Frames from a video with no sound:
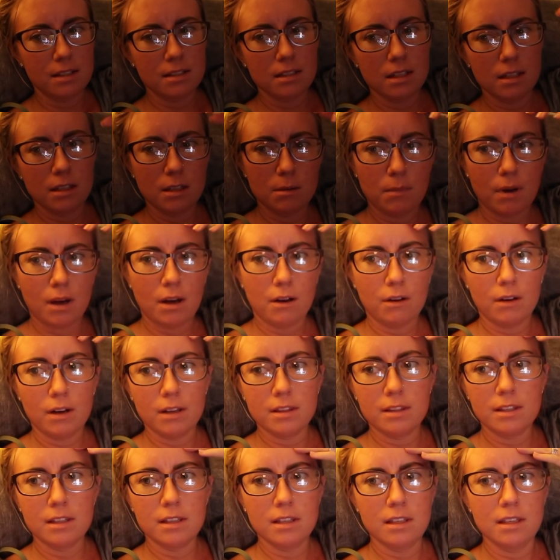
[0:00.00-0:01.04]
to send them out. I
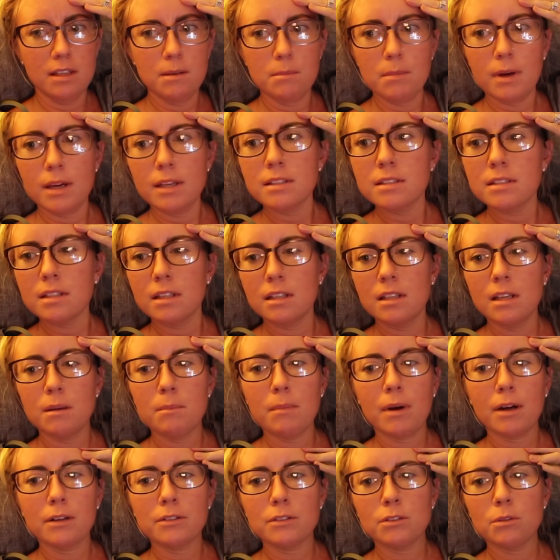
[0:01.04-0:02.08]
think he might send
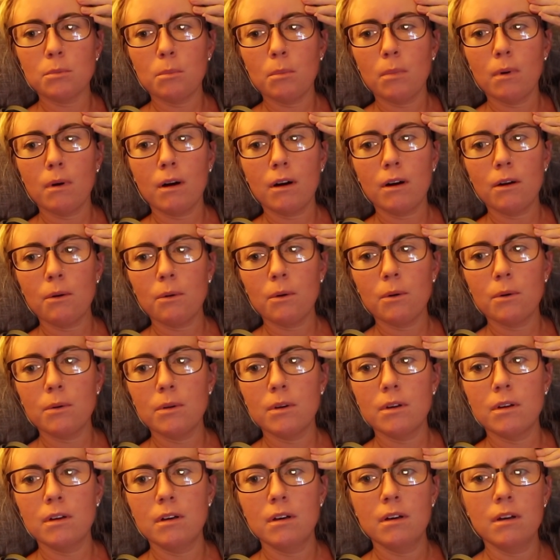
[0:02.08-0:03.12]
them out tomorrow.
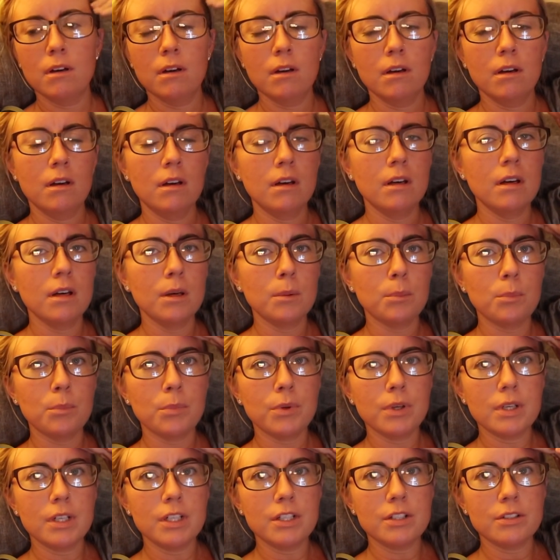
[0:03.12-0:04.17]

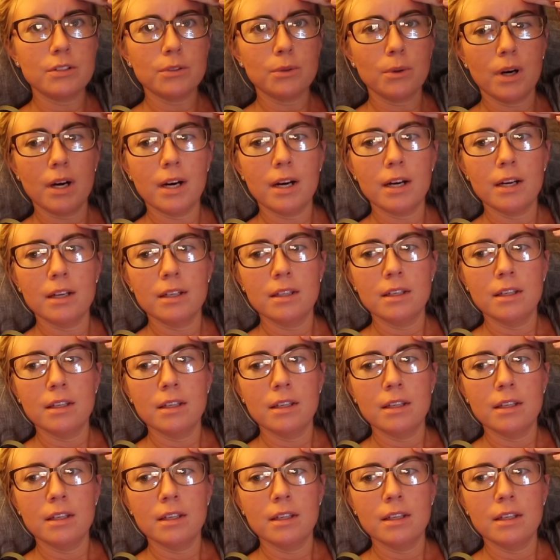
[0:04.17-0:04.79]
Pretty sure.